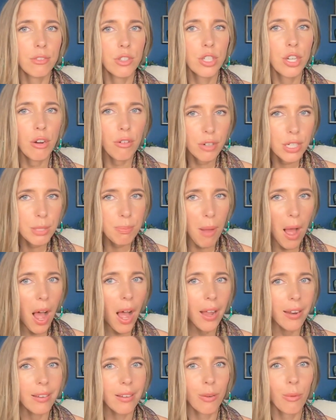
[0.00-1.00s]
to
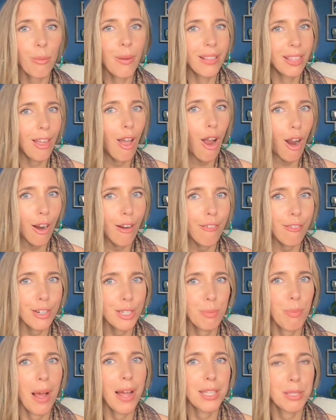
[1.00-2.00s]
respond with the ARC
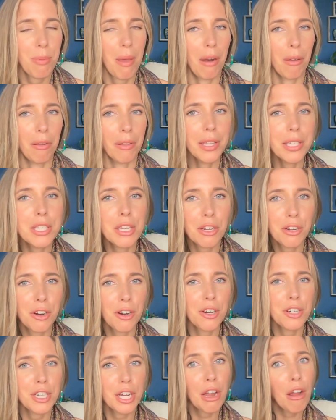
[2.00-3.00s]
response model. It's
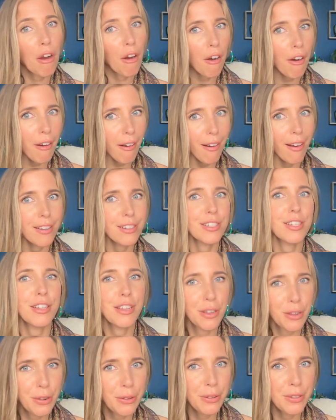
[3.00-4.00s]
encouraging her to
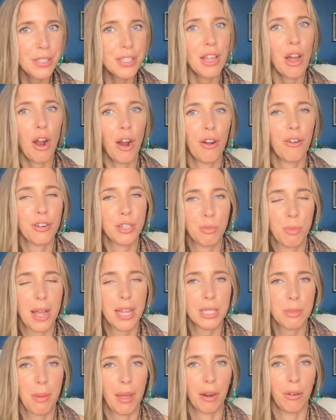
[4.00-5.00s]
use the ARC
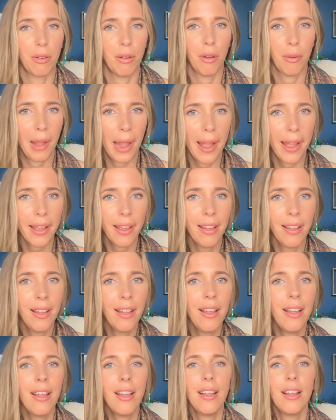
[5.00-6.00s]
response model, okay?
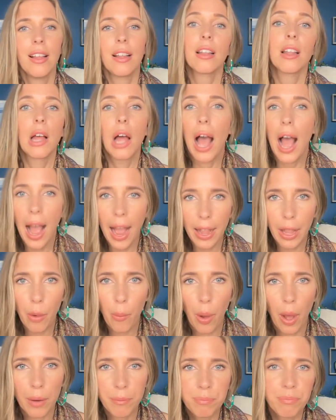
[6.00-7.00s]
I
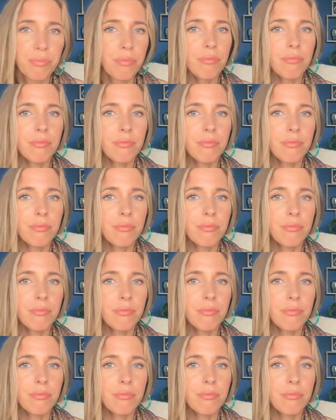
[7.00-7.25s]
go on.